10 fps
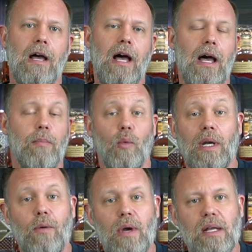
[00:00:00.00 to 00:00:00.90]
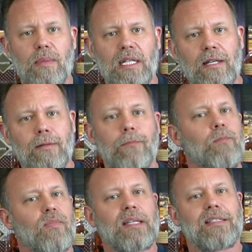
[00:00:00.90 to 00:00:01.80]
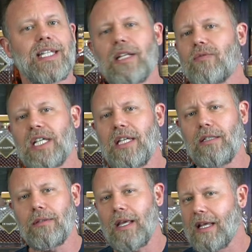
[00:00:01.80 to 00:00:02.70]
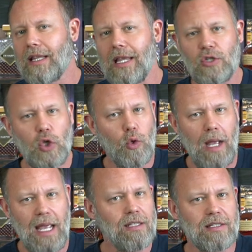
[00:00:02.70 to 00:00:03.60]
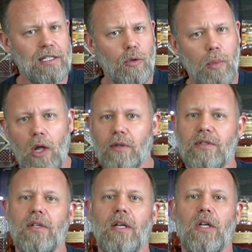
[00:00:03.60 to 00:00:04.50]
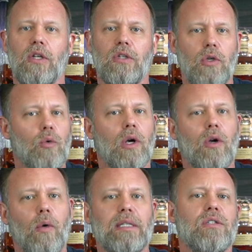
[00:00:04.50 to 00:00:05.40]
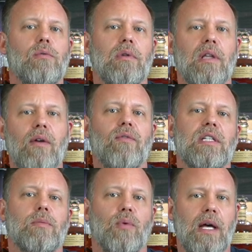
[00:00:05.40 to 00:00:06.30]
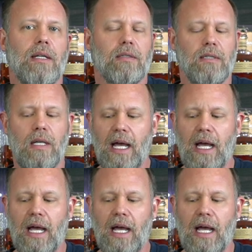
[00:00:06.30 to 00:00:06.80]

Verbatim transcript: Uh, but would I recommend it? 10 of 10, unless you hate single malts, you are going to love this product.